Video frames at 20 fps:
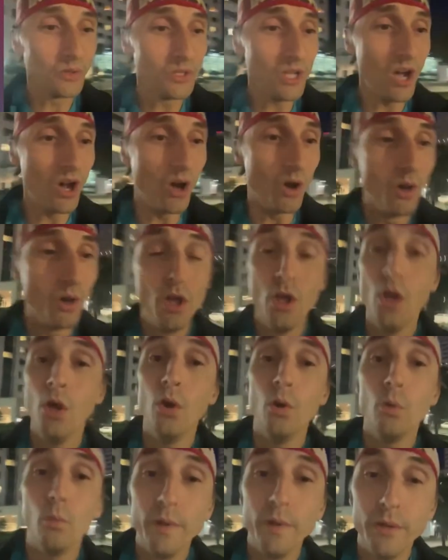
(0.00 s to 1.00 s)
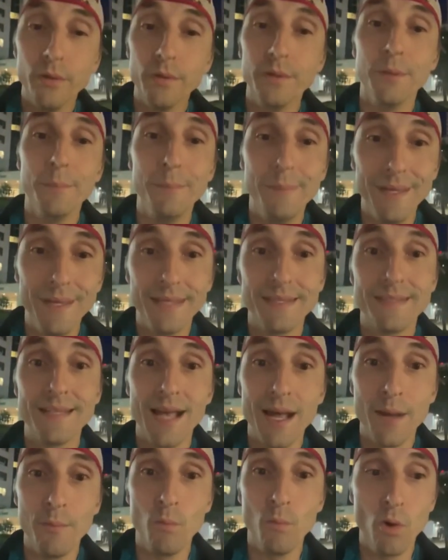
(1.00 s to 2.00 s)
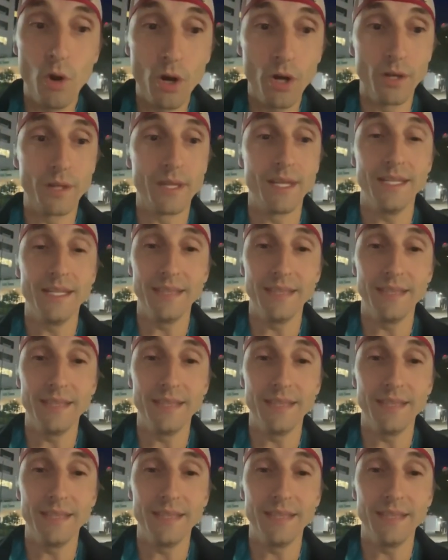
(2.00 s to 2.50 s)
y'all, we're doing the big time work